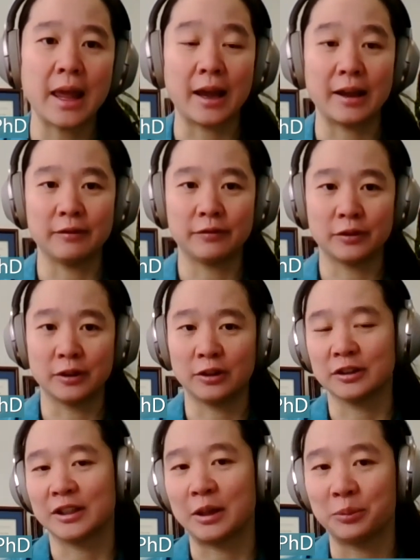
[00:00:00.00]
And for a
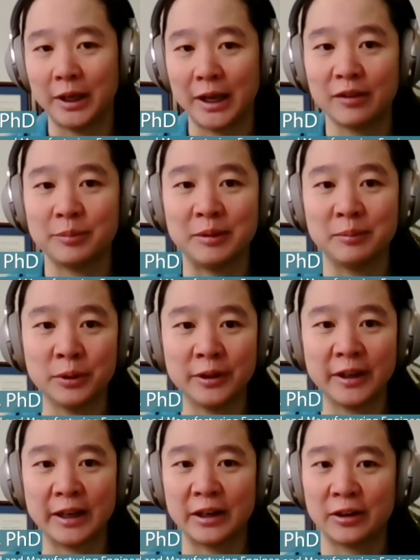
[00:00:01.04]
long time, we have been
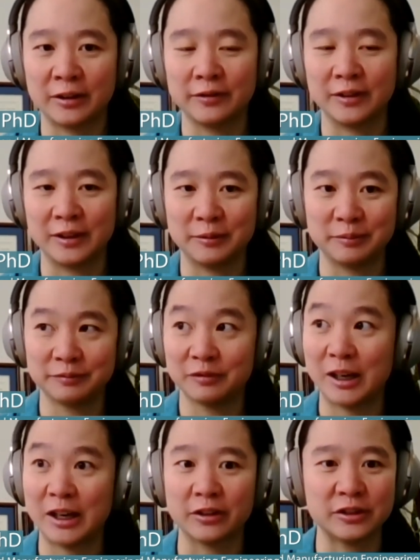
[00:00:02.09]
burning it off
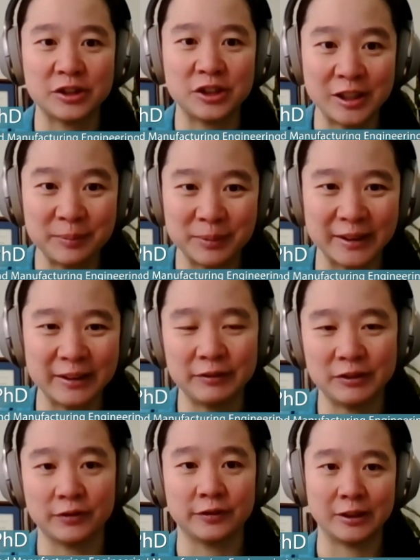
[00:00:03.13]
rather cheaply,
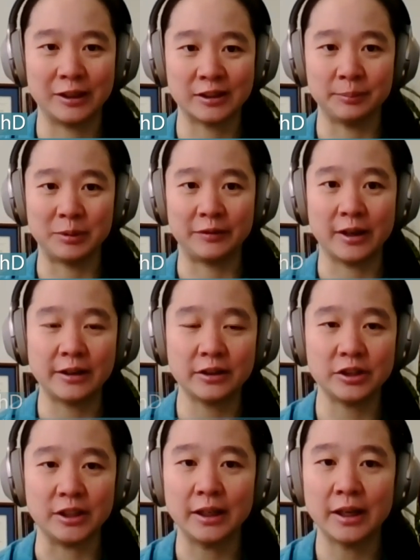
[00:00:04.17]
simply for
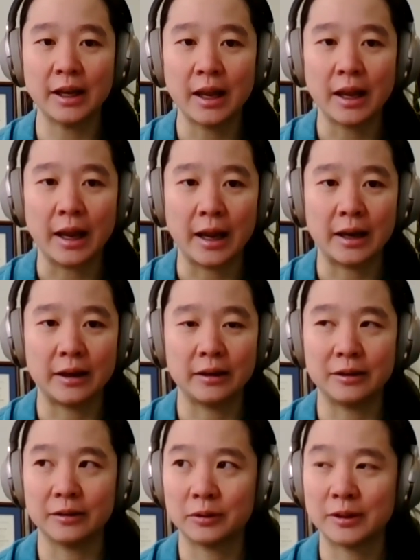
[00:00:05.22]
energy.
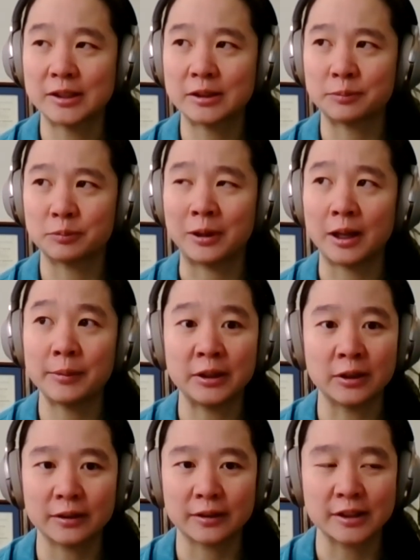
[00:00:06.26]
And this is probably
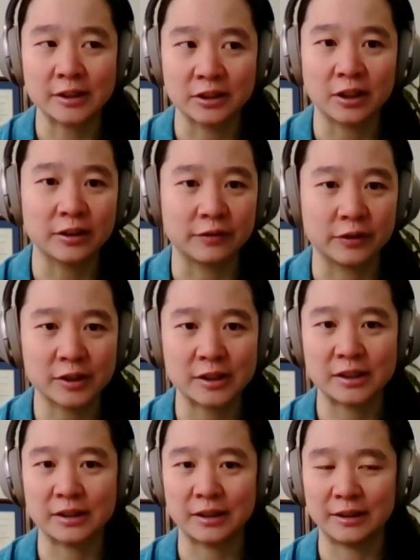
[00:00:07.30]
not, this is not the
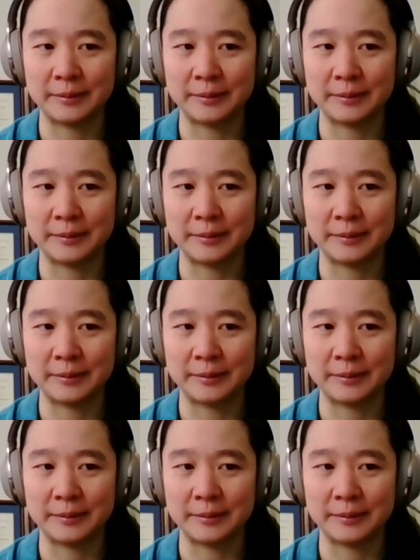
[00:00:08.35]
first